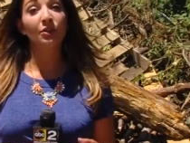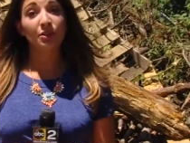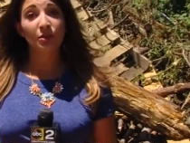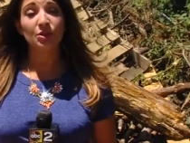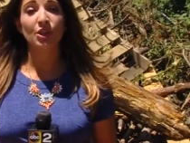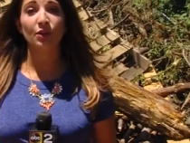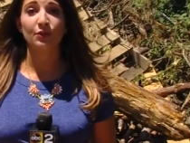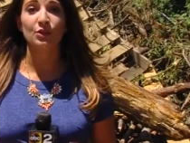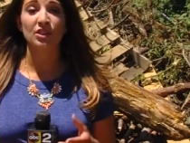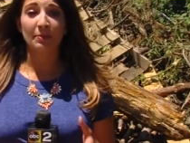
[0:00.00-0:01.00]
Good news,
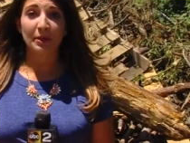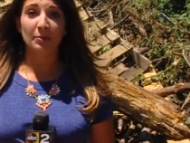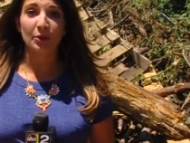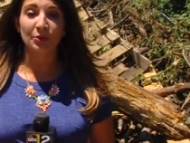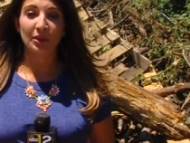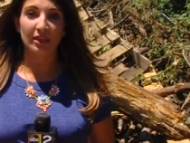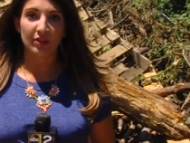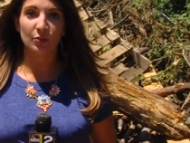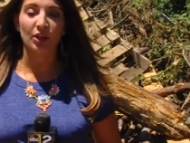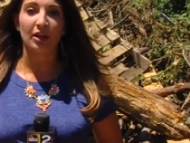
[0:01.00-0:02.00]
though, for some people who
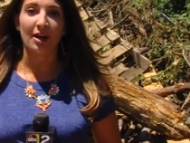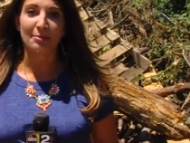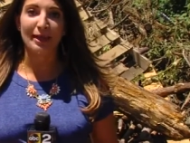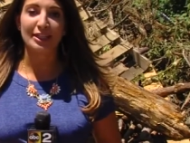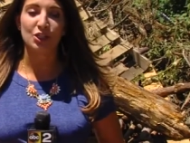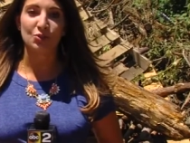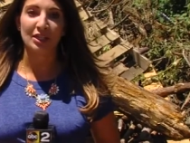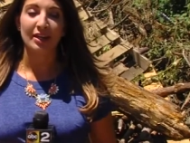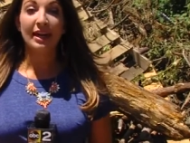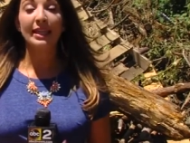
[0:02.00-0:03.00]
live and work on Main
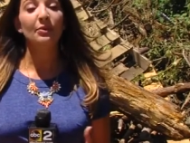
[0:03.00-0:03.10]
Street.